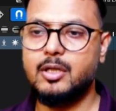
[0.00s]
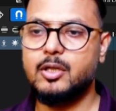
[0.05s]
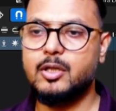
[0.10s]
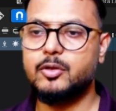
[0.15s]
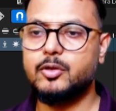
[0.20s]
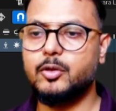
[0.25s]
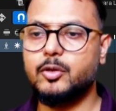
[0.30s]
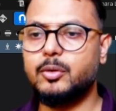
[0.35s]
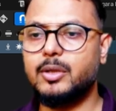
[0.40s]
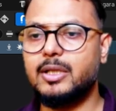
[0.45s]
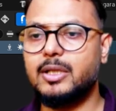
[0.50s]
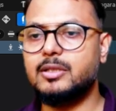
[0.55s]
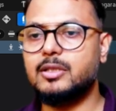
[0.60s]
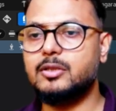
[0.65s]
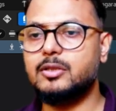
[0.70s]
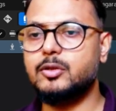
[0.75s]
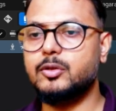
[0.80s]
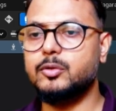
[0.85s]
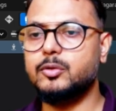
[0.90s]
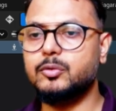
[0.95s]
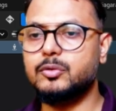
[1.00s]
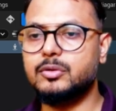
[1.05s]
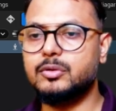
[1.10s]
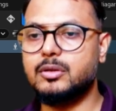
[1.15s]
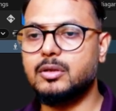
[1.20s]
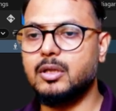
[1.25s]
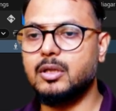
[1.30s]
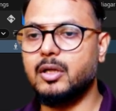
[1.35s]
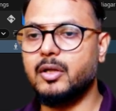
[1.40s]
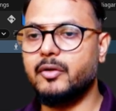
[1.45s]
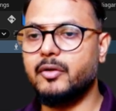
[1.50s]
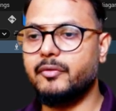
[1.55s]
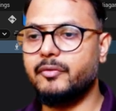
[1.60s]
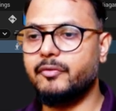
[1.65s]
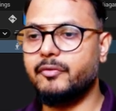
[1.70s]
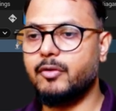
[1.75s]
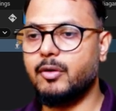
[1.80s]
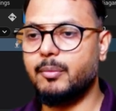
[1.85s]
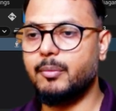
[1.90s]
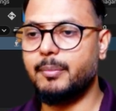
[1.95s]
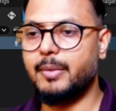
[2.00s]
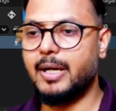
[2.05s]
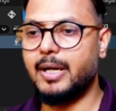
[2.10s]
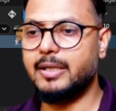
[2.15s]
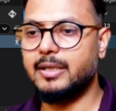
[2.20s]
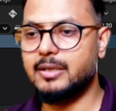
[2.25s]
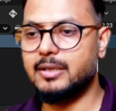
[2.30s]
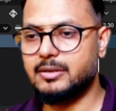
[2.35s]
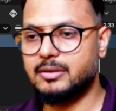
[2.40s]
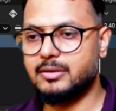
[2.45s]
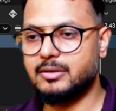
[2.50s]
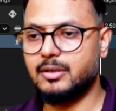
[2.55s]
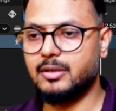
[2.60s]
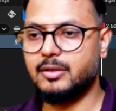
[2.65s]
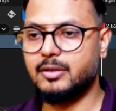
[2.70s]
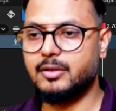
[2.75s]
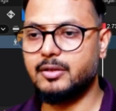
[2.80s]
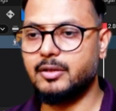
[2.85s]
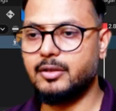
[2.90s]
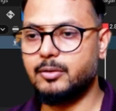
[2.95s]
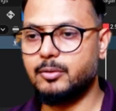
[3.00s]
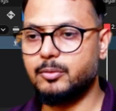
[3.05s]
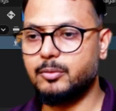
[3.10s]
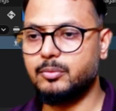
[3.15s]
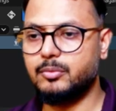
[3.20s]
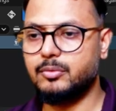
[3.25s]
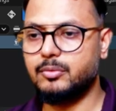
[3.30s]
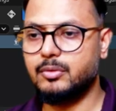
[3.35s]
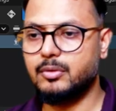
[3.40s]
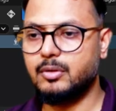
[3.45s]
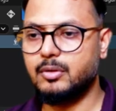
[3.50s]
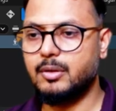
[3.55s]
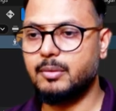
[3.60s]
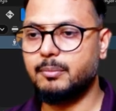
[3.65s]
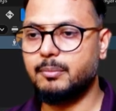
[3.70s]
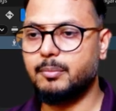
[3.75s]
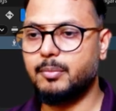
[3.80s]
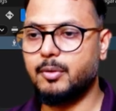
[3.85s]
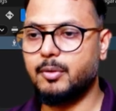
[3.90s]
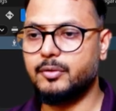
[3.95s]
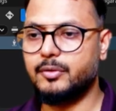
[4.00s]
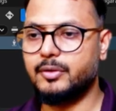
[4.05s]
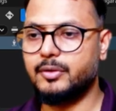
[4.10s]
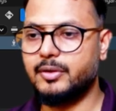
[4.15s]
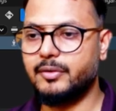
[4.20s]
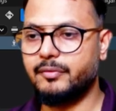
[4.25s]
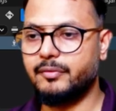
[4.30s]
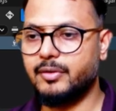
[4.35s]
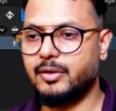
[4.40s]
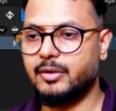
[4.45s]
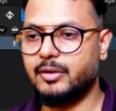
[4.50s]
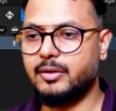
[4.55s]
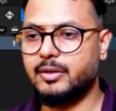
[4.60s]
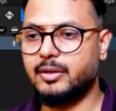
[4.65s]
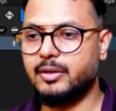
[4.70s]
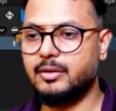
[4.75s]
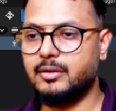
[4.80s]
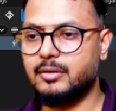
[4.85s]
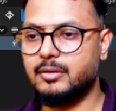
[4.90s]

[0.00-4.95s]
So you can just use curve from minus 30 to positive 30.